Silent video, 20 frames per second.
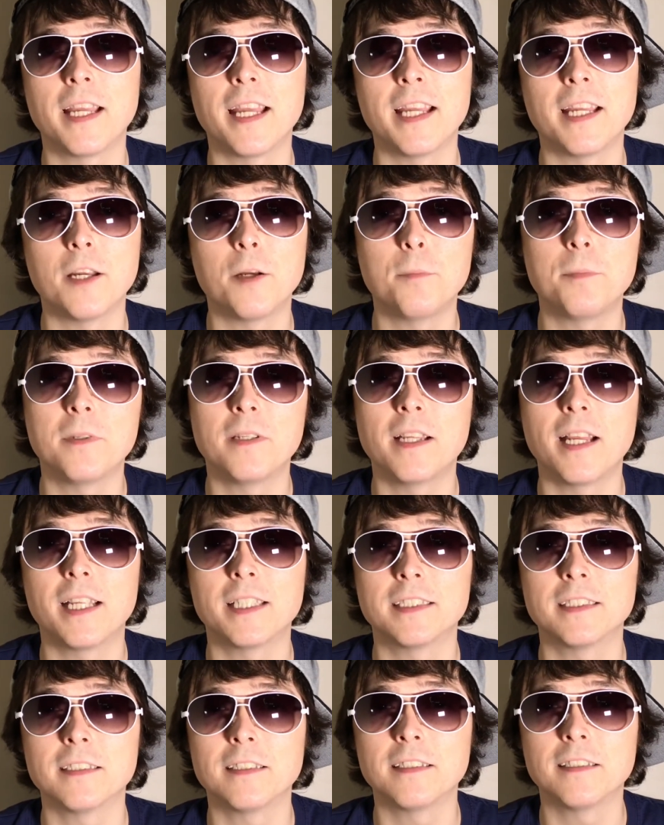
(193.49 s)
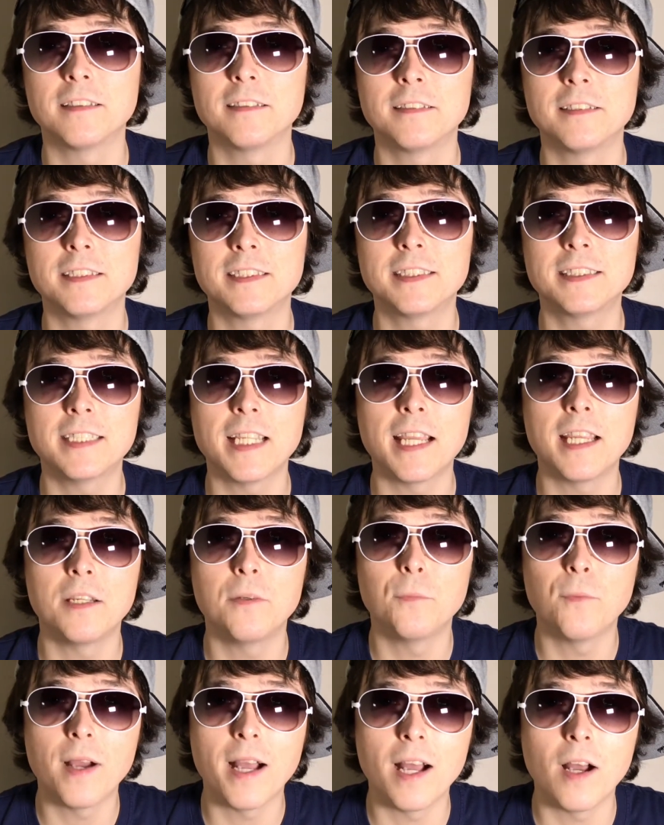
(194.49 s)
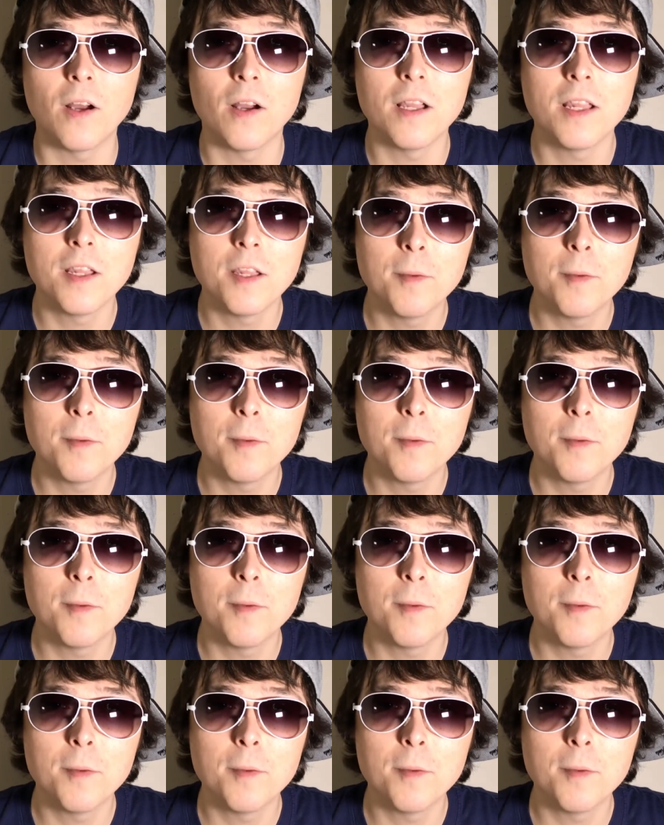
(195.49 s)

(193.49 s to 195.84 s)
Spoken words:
I hope you guys are staying well,